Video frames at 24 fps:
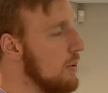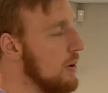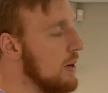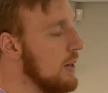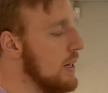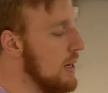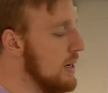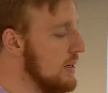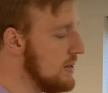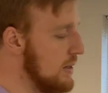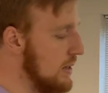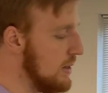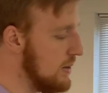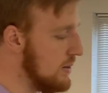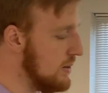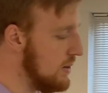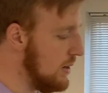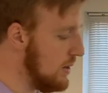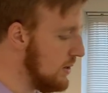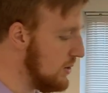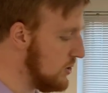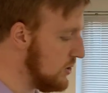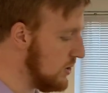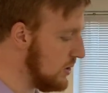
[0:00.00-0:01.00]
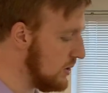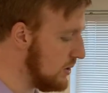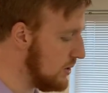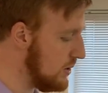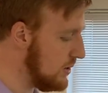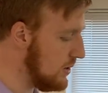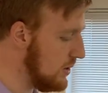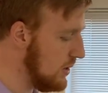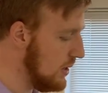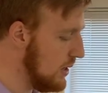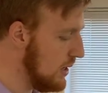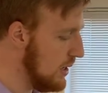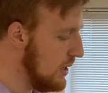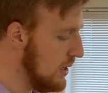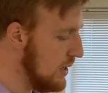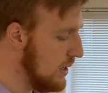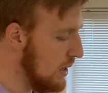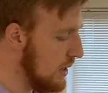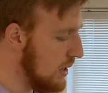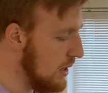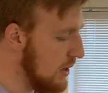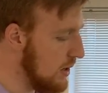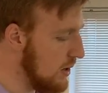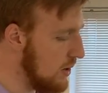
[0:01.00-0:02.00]
realize that it's not just,
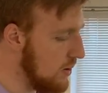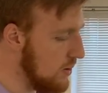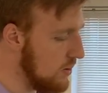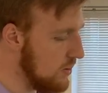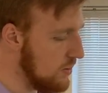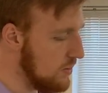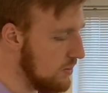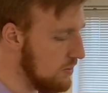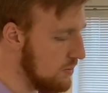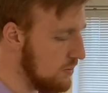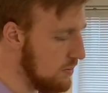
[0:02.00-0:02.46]
you know,